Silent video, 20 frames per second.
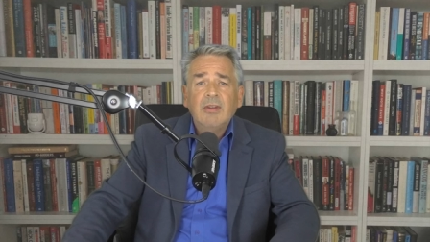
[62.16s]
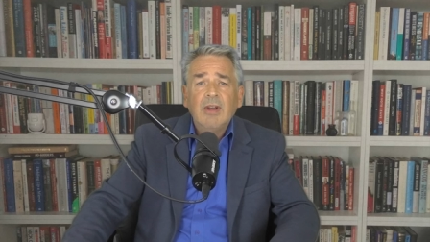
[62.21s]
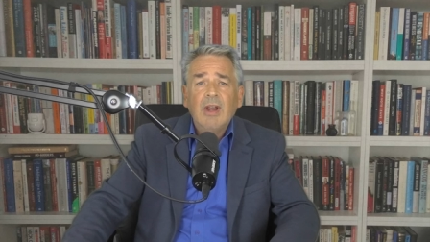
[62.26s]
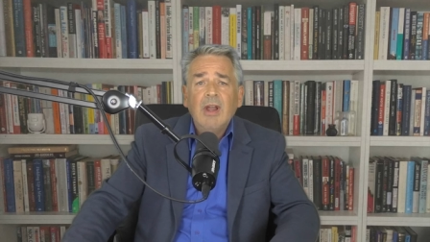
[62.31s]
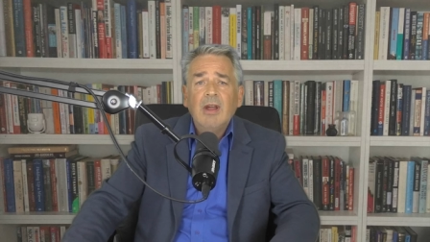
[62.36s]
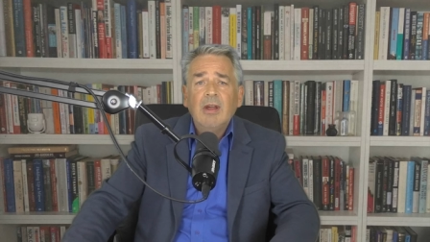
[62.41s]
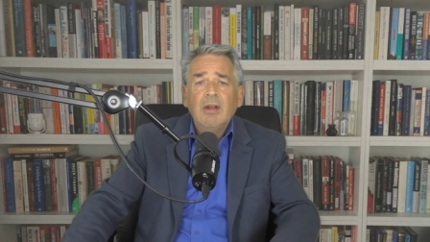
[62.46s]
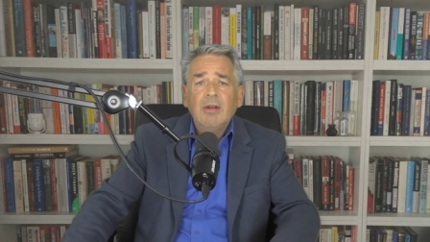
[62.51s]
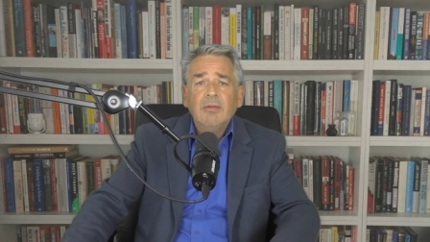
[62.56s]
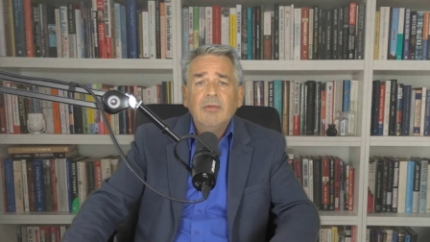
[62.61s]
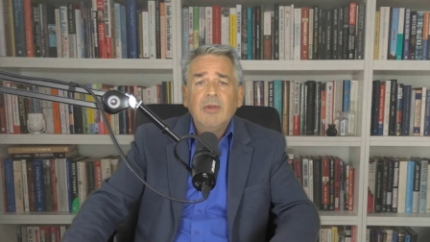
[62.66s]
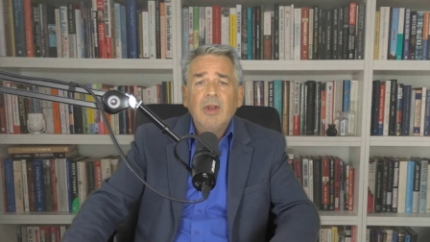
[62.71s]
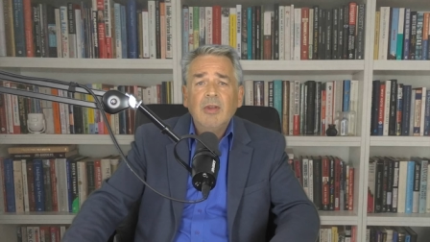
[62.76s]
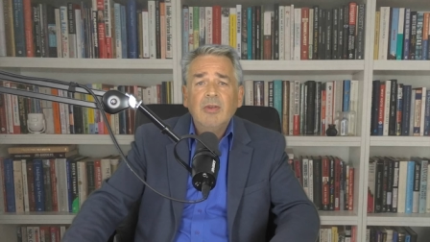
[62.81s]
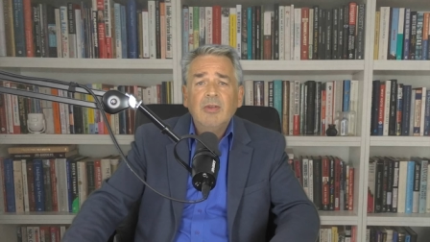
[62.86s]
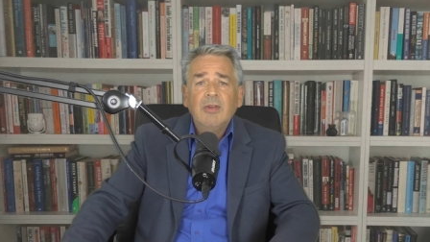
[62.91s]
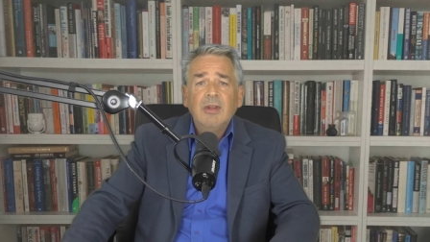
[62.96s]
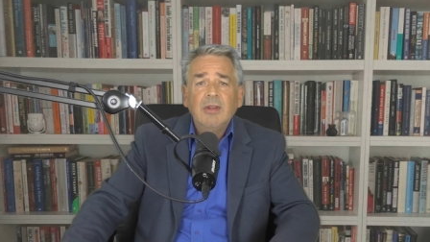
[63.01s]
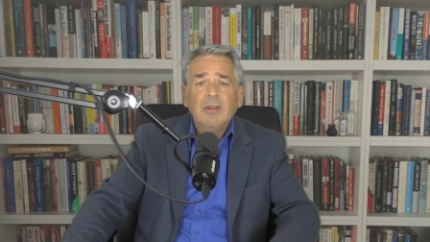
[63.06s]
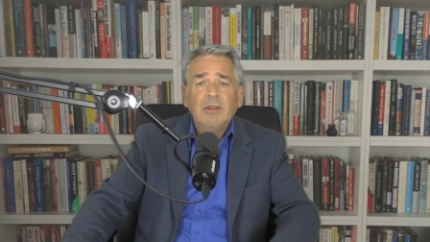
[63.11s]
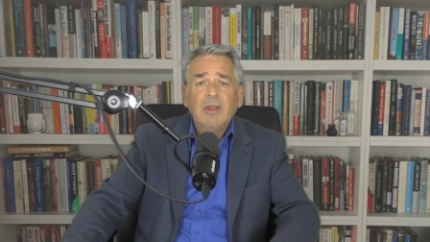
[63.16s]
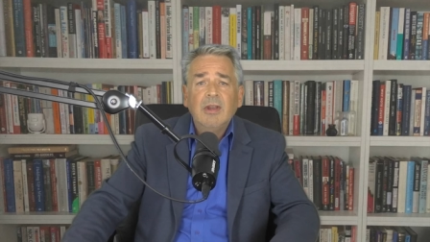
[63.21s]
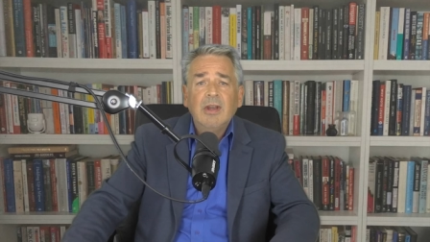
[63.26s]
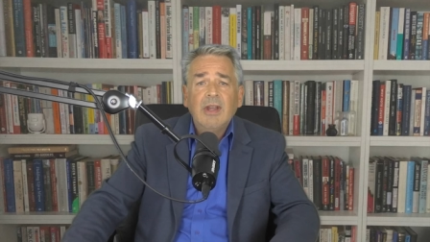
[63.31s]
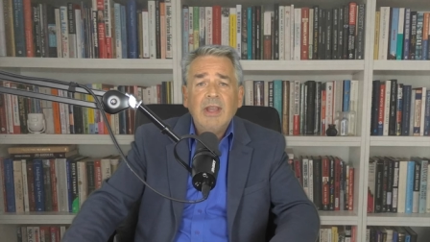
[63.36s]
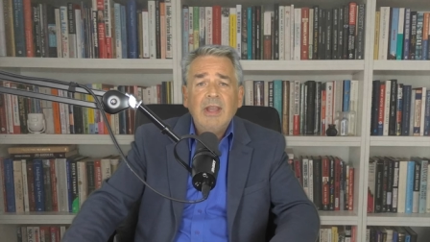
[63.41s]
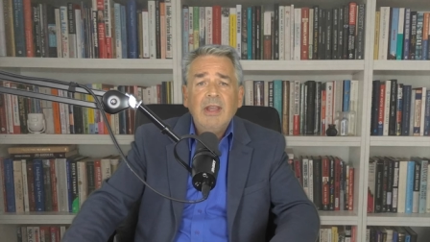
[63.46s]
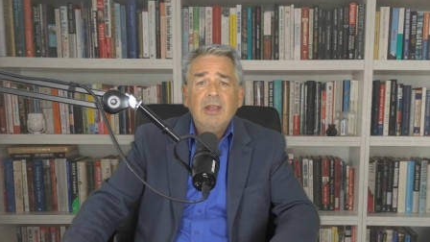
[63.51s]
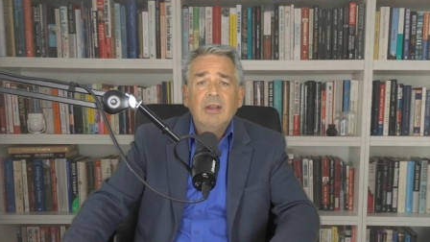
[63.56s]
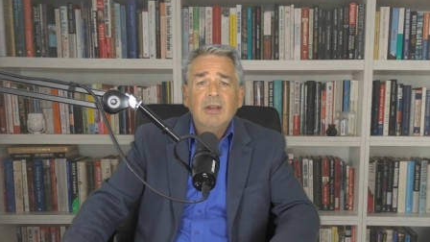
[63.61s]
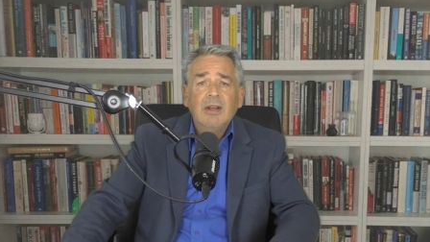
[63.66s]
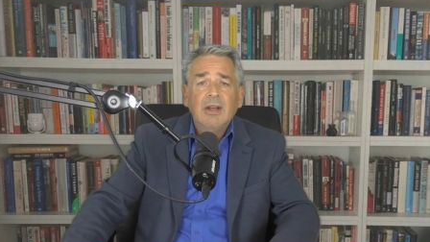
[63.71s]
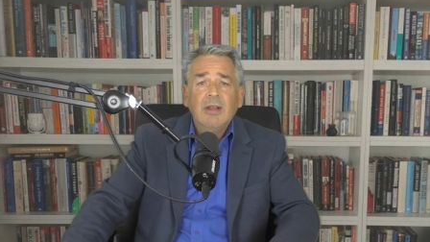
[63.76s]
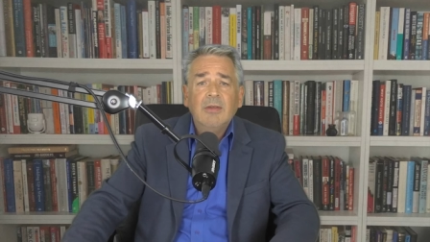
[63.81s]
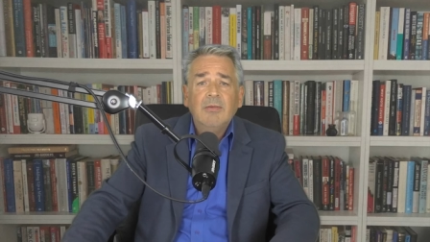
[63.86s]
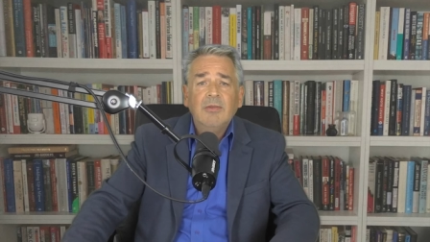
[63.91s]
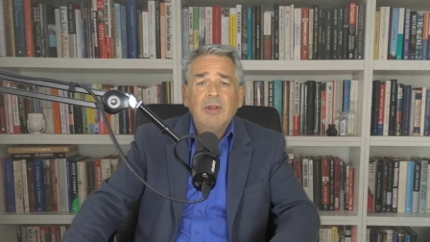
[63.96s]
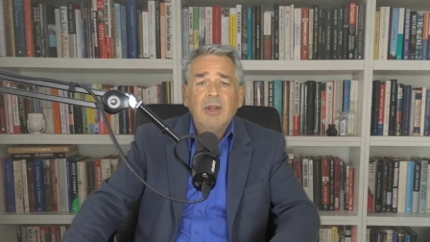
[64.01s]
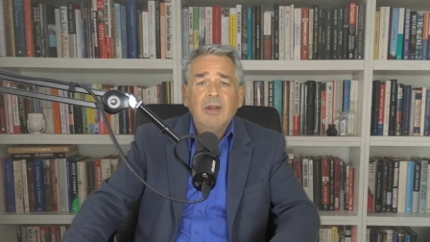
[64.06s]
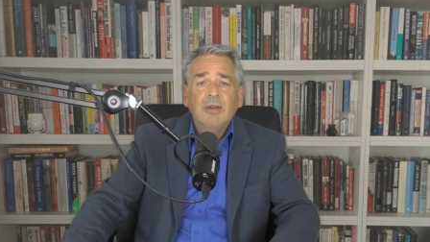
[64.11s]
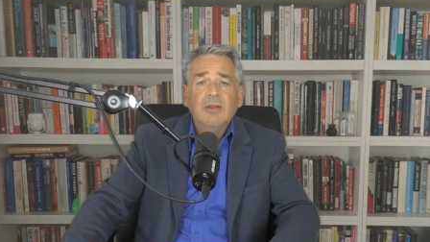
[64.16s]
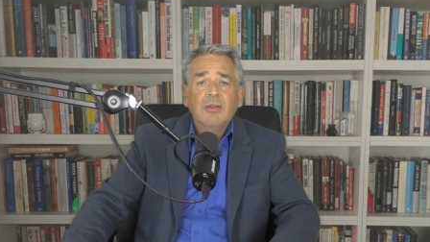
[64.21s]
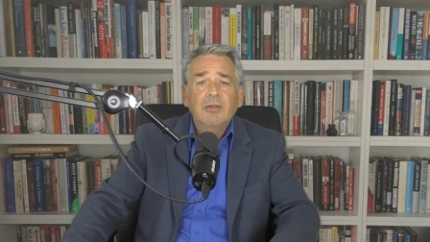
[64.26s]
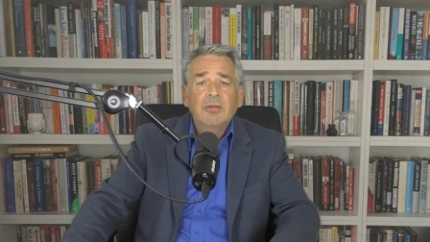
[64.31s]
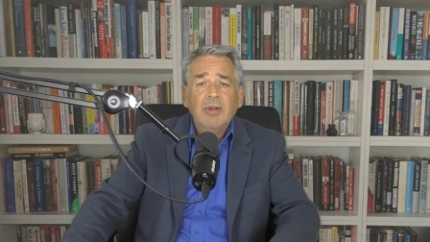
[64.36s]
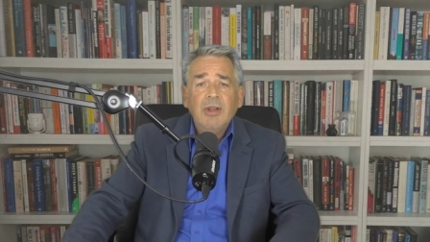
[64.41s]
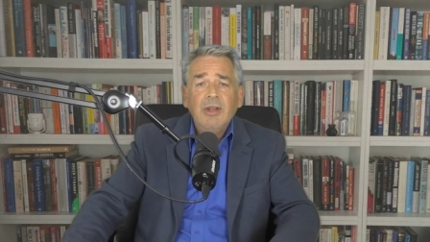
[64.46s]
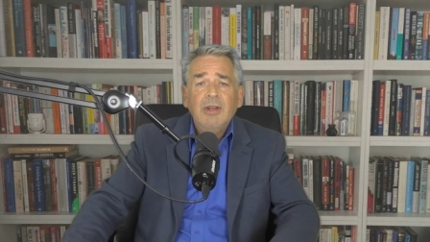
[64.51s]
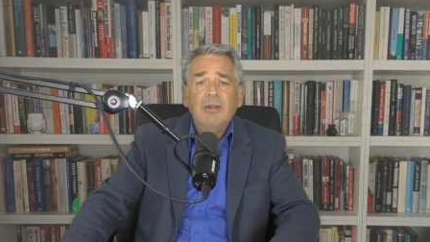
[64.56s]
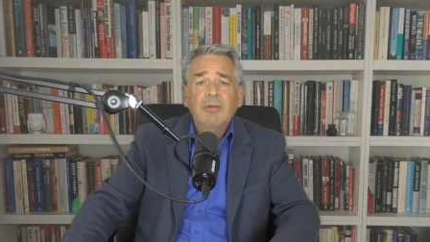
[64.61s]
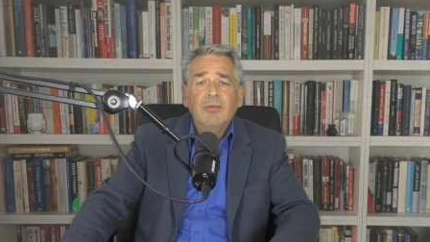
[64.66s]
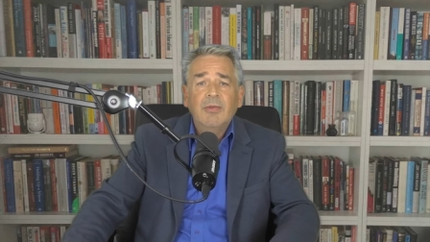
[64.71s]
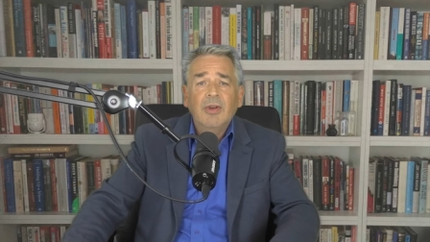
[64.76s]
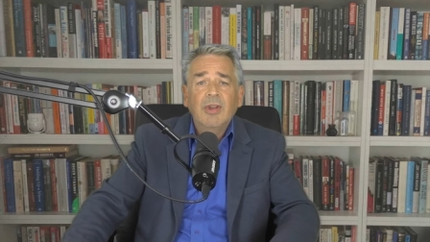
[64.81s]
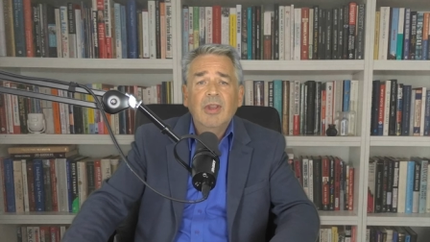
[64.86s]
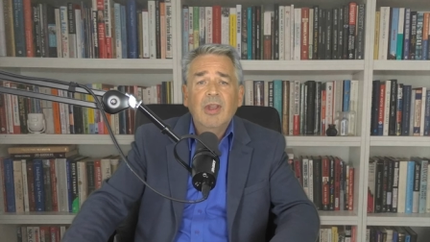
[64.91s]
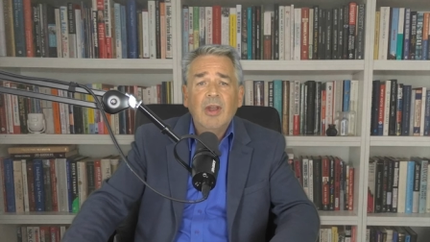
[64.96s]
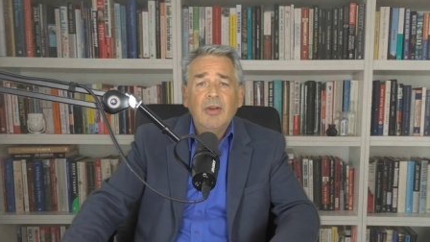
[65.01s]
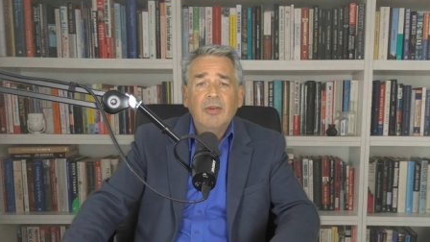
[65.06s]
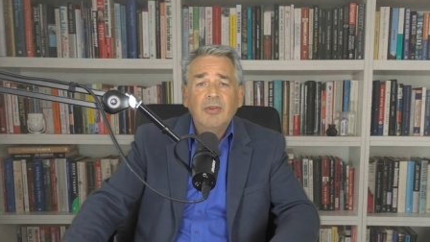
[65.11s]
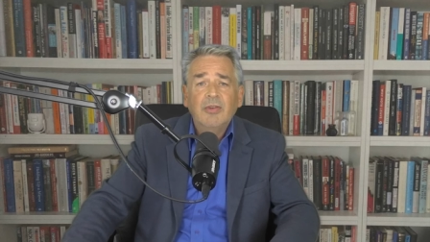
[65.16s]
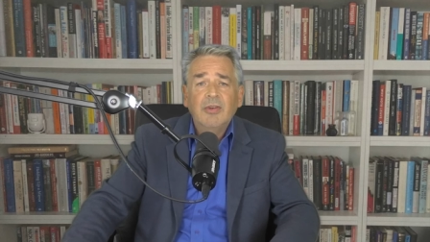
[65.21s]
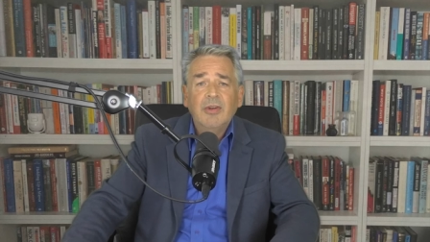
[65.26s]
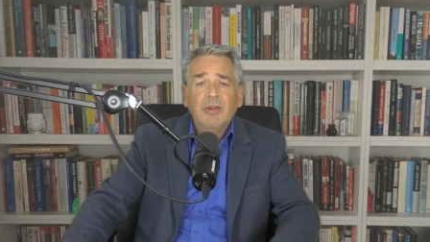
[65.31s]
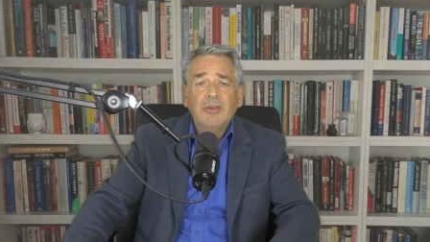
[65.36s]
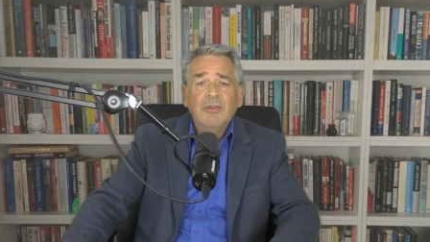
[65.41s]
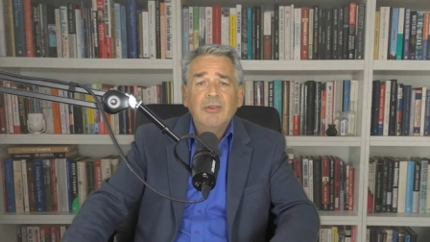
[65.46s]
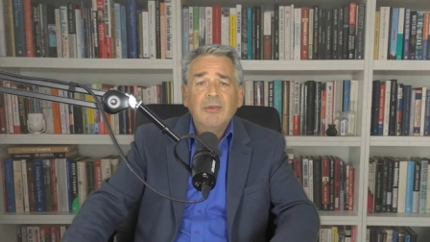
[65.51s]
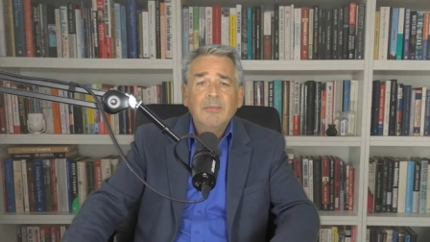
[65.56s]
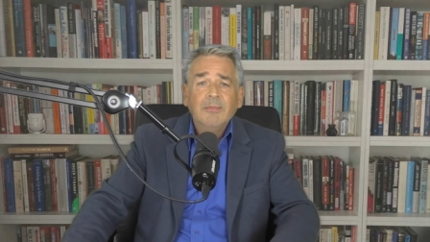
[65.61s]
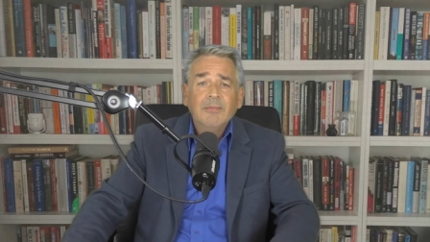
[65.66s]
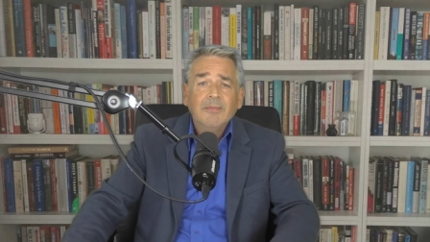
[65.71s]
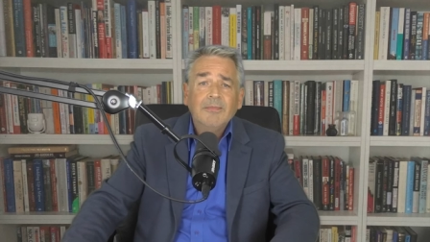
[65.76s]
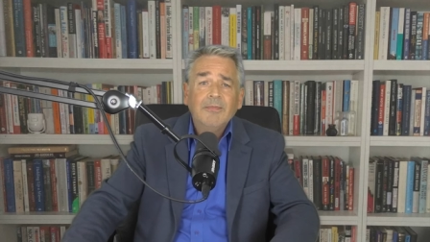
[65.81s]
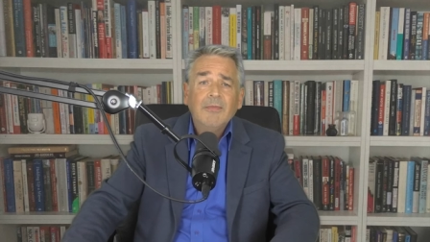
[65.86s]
Slav noted that he had lived in three different countries